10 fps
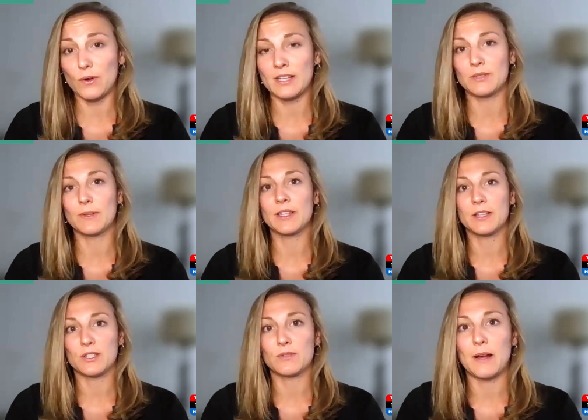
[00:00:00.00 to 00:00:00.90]
it's really the
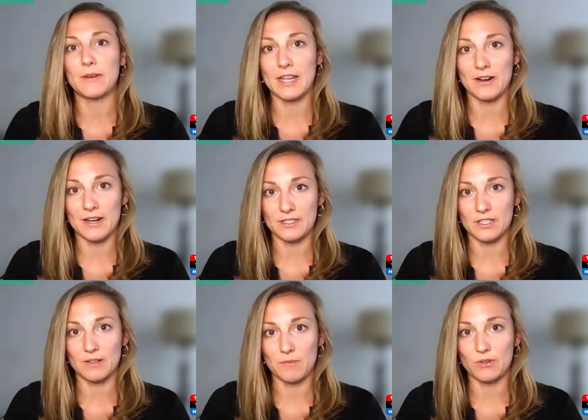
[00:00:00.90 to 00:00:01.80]
surrounding areas that
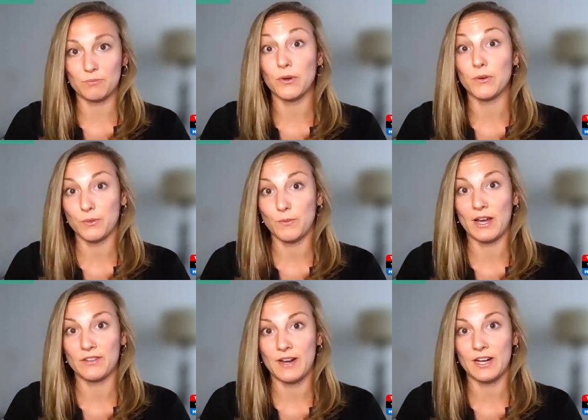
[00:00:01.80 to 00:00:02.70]
are most prone to
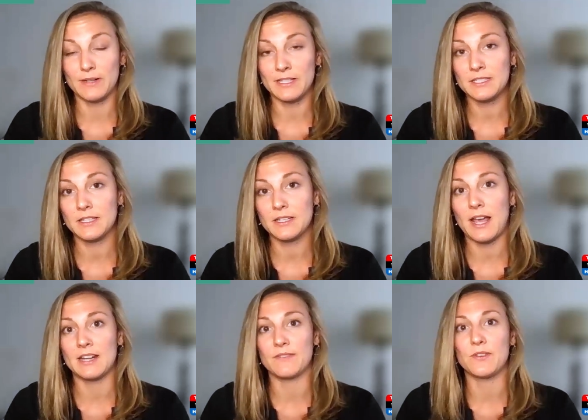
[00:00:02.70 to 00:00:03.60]
wildfire risk
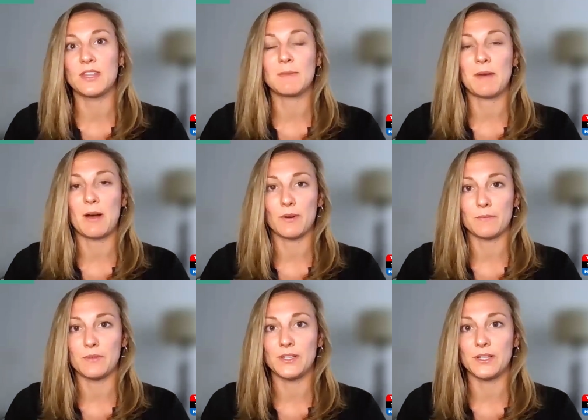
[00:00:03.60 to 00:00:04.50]
and if you think about where
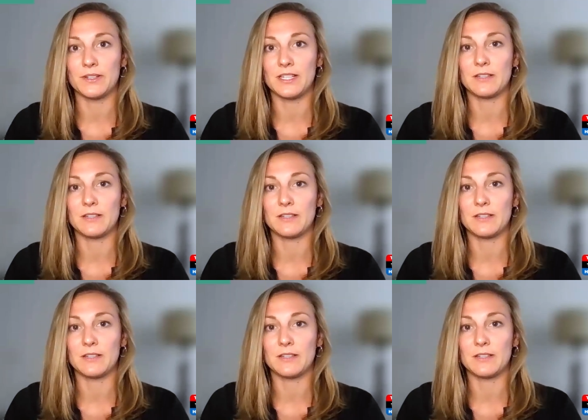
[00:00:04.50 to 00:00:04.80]
utility